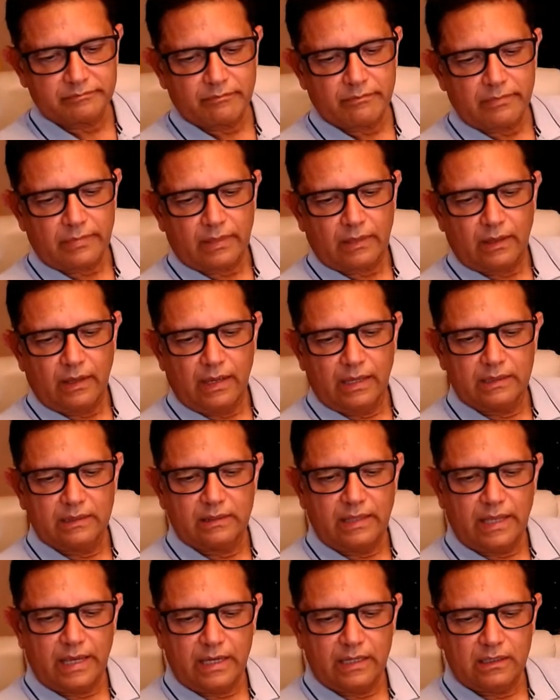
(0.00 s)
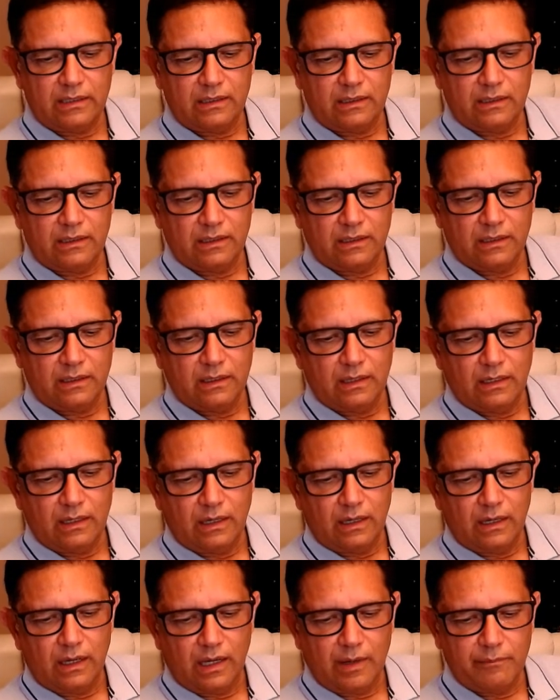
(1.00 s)
And then
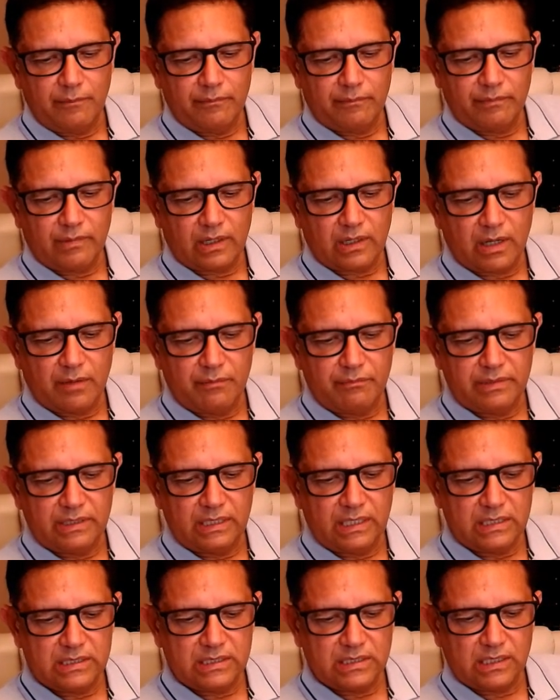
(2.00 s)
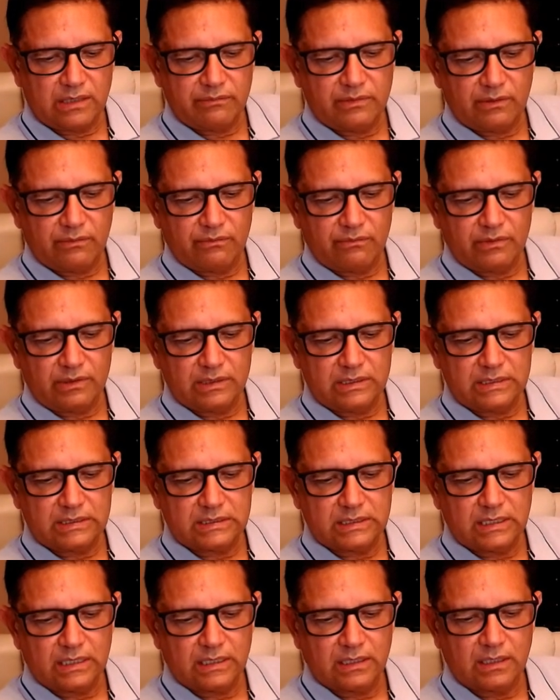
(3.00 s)
combination of the words,
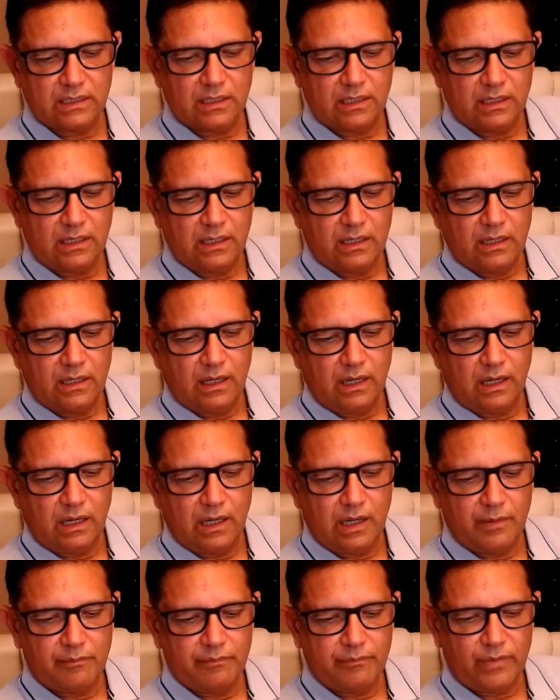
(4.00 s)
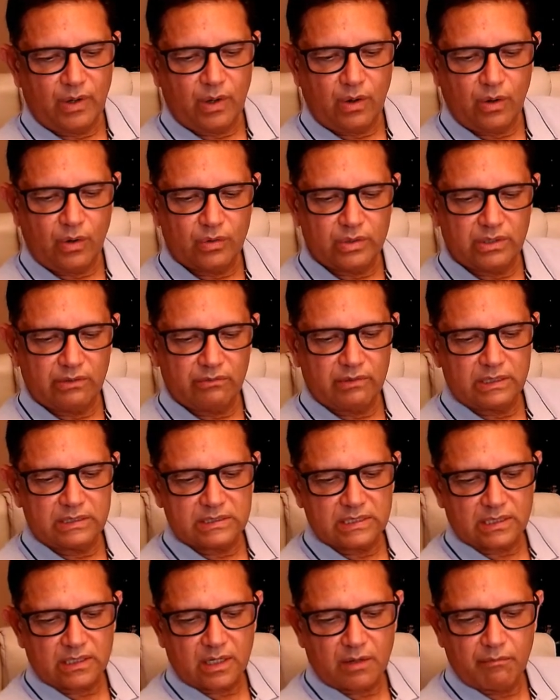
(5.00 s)
how the words
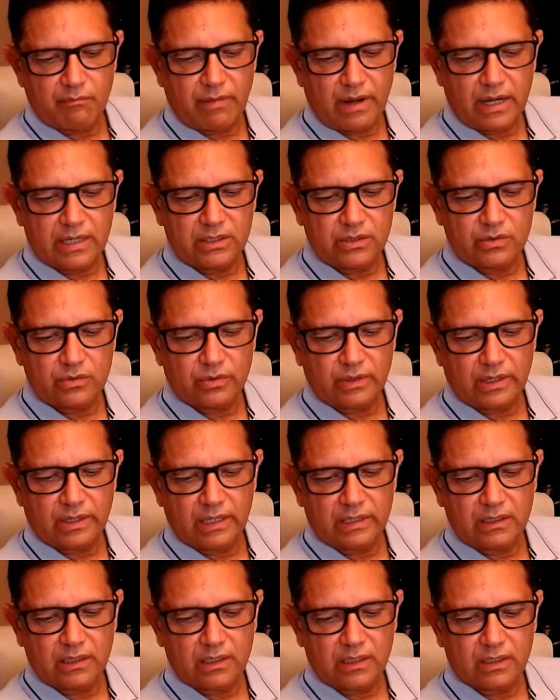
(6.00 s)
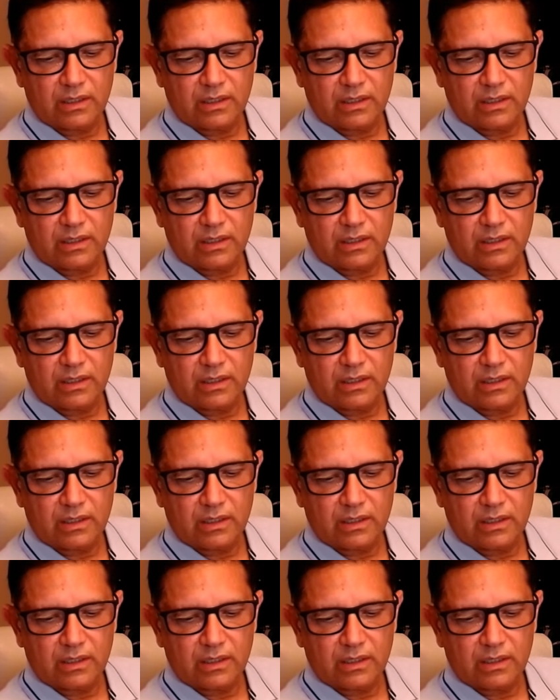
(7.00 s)
are combined together,